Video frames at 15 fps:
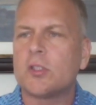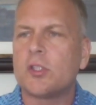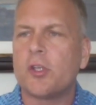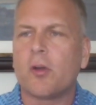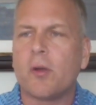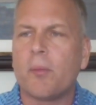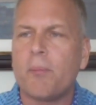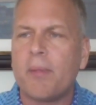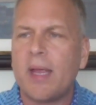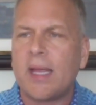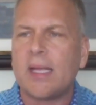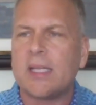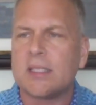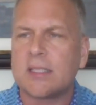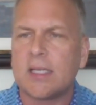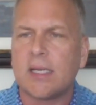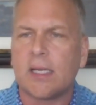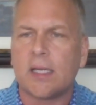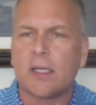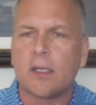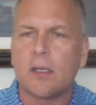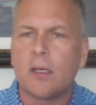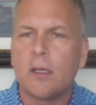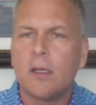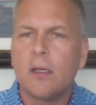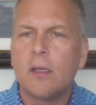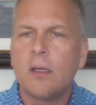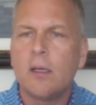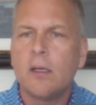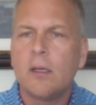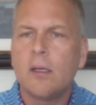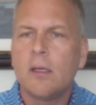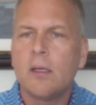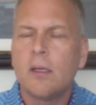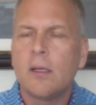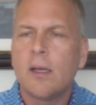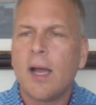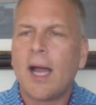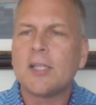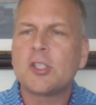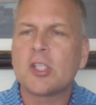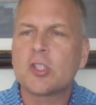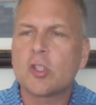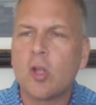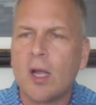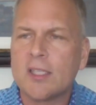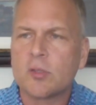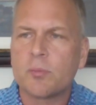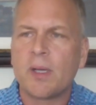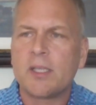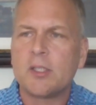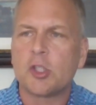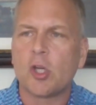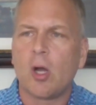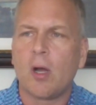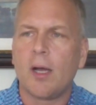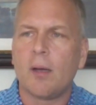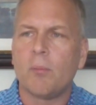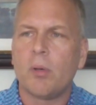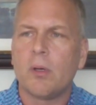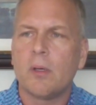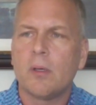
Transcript: you're amazing. I just lost my job.